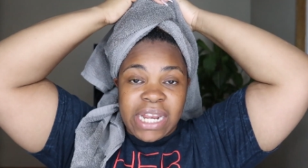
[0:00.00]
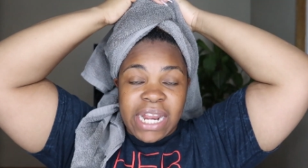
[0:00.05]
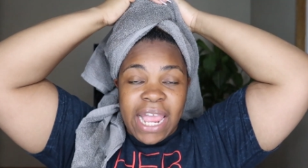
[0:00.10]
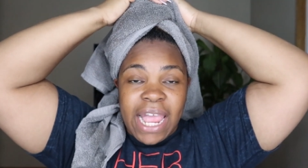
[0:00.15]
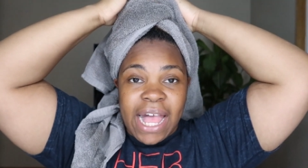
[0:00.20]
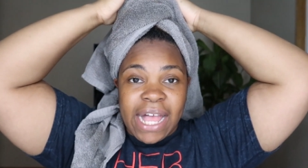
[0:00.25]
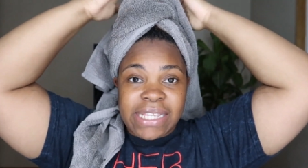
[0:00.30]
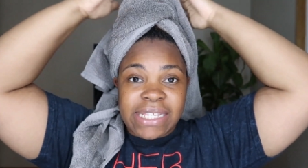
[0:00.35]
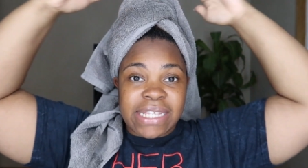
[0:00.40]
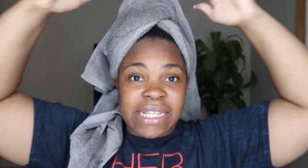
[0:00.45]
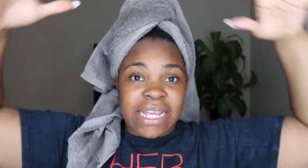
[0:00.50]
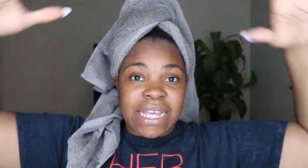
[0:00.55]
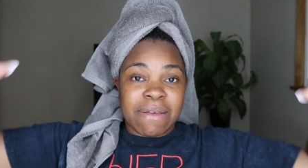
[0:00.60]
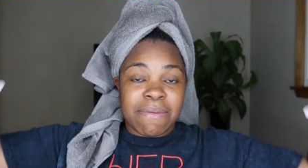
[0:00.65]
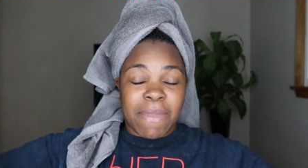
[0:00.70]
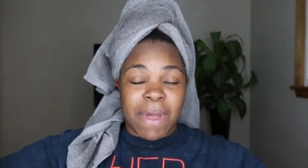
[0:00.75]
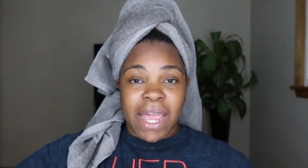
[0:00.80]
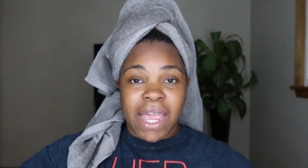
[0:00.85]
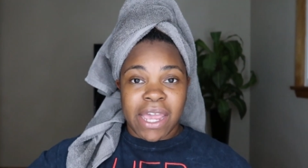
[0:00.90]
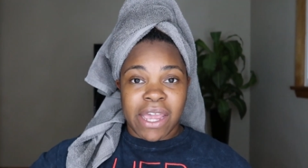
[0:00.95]
today i
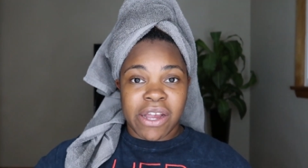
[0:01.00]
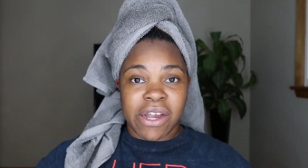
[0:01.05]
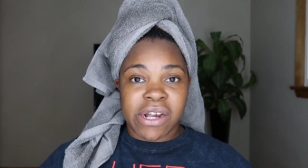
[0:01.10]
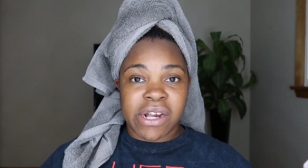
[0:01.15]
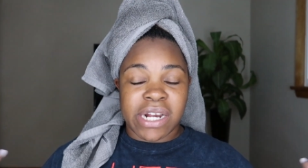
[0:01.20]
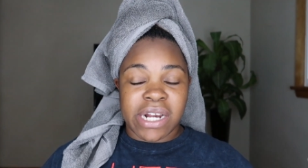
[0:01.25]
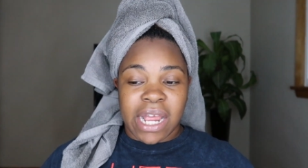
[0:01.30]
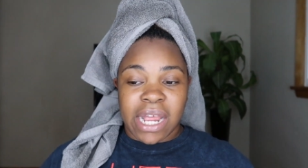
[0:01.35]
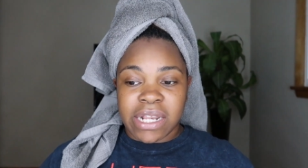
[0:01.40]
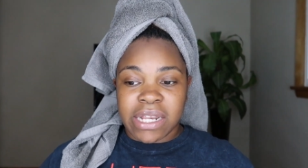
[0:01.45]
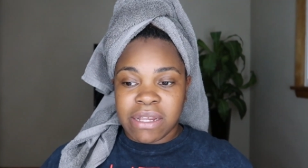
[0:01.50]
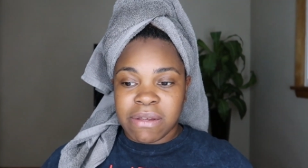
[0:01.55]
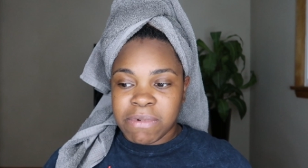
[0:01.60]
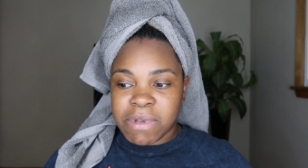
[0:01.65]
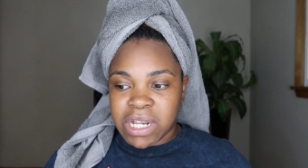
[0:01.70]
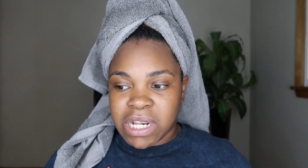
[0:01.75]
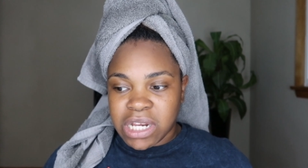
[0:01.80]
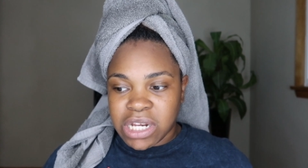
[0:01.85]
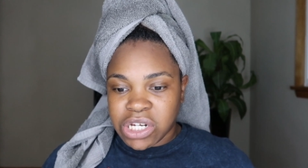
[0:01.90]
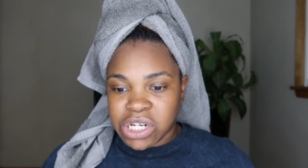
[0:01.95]
steamed my hair and i deep
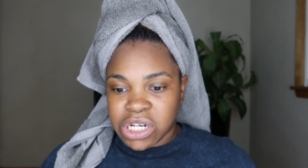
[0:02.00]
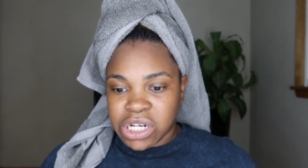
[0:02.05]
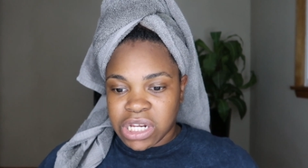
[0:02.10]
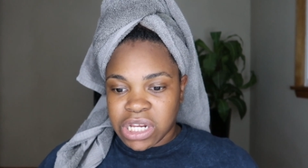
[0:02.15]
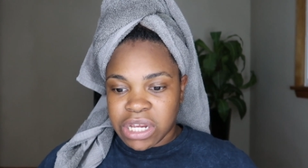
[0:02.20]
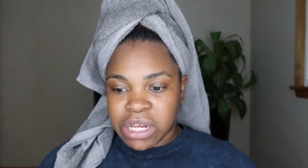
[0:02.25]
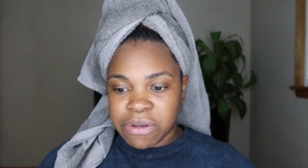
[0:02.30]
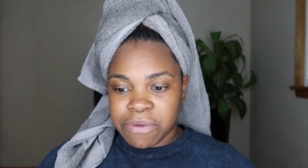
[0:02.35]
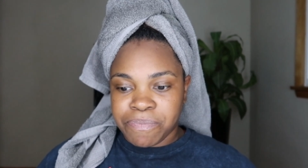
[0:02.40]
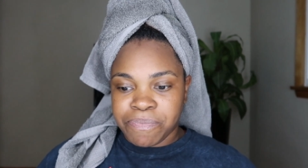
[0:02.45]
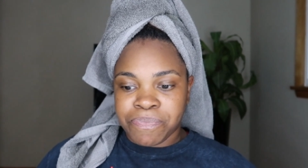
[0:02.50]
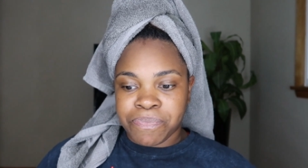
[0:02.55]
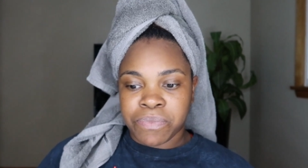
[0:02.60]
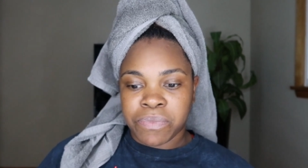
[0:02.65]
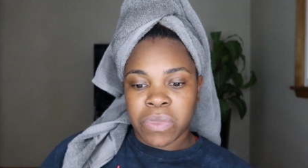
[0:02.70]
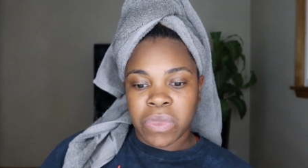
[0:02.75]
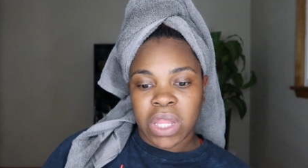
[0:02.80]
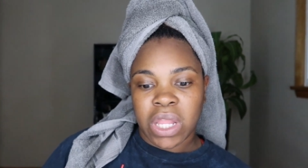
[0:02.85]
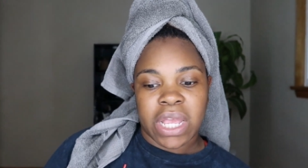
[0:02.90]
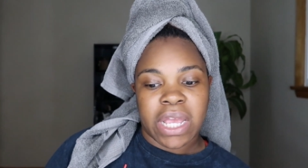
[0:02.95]
conditioned it
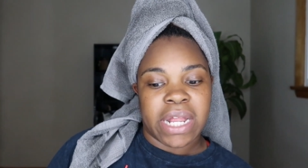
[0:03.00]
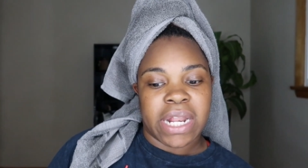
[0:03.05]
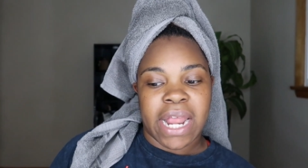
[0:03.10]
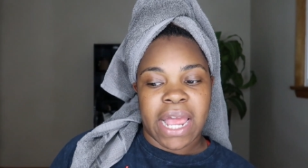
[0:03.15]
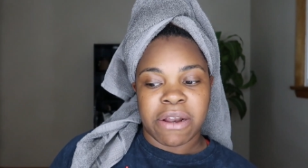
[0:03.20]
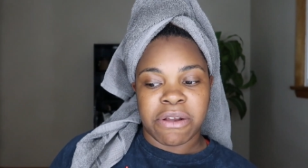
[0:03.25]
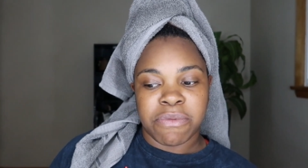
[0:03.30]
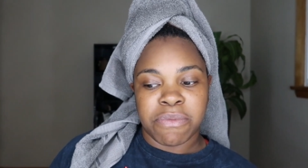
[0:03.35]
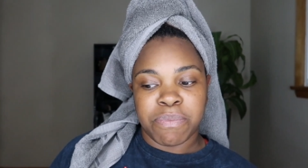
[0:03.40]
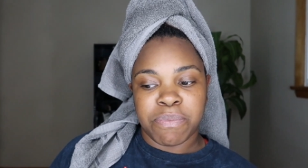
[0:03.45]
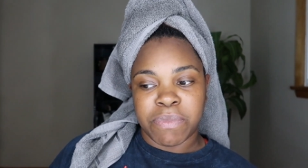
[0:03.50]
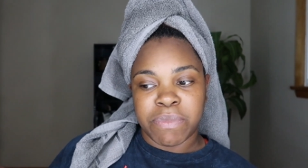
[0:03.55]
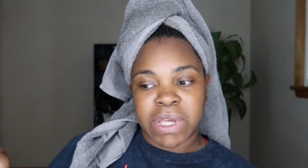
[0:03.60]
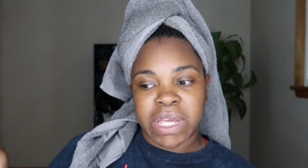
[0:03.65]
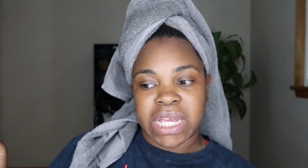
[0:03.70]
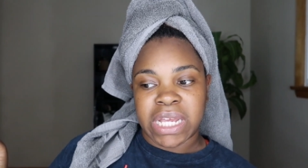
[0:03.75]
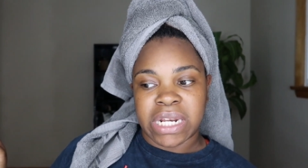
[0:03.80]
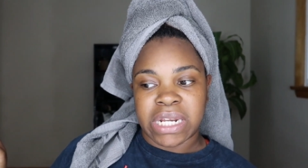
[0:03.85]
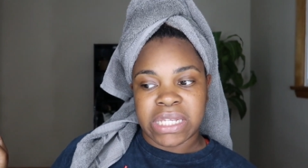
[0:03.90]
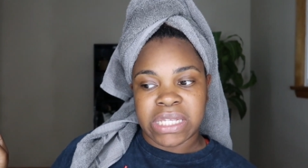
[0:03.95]
and that'll
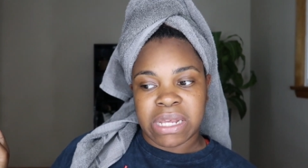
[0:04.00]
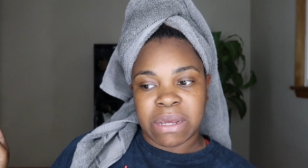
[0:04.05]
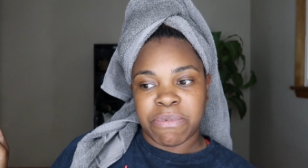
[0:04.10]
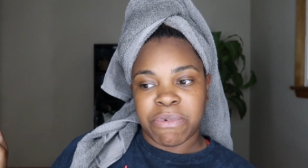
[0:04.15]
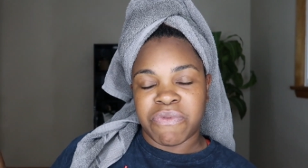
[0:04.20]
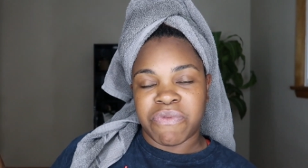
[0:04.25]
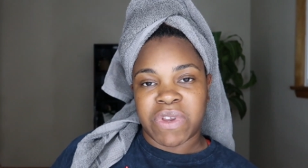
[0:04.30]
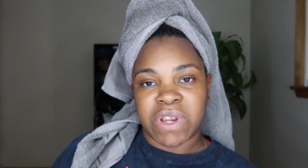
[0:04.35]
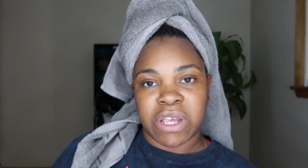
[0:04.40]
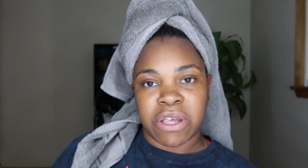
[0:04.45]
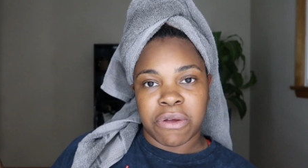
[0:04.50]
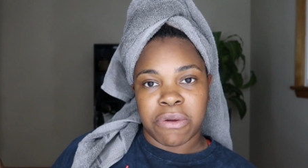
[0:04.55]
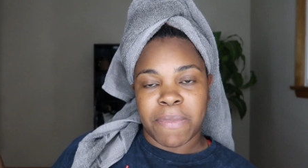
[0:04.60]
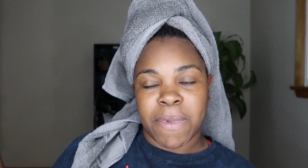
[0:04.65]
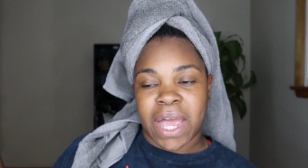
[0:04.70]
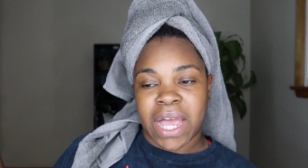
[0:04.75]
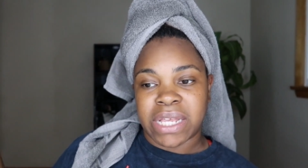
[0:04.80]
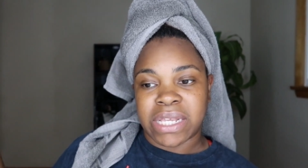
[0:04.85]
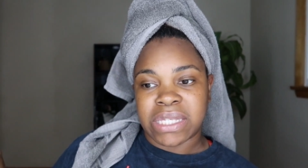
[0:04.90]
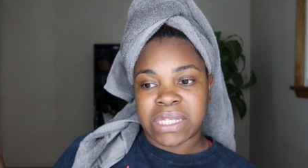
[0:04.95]
be in a separate video
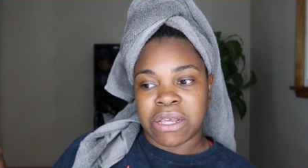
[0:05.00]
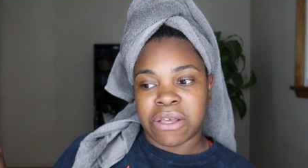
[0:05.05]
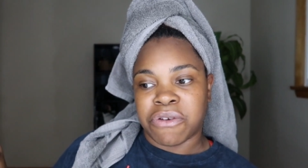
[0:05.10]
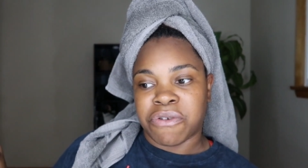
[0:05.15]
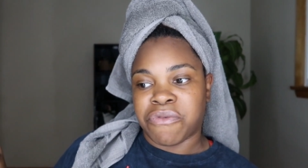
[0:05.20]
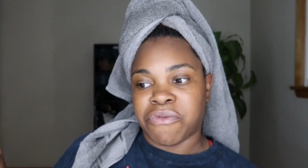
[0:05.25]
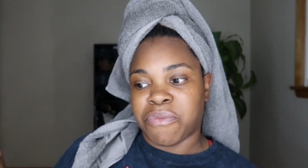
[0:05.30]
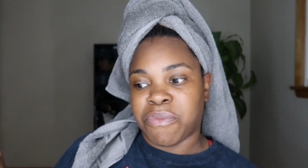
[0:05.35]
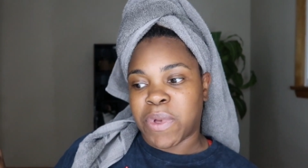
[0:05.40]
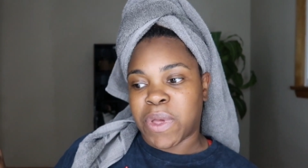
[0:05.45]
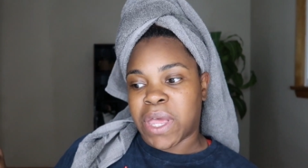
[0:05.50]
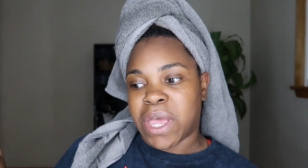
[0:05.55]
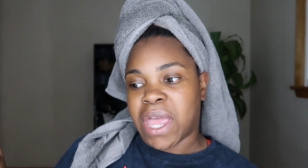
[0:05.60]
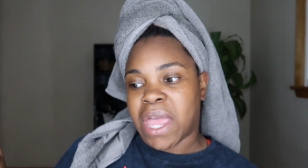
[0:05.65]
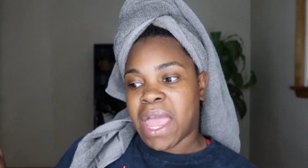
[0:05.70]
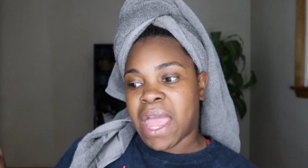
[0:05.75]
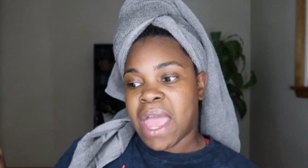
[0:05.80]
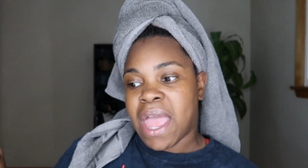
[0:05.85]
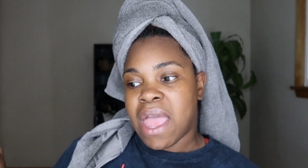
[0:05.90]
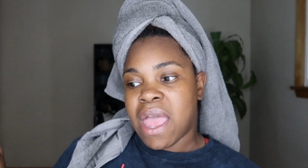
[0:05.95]
by itself
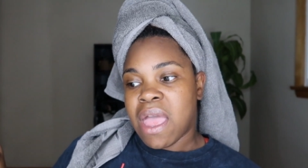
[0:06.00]
but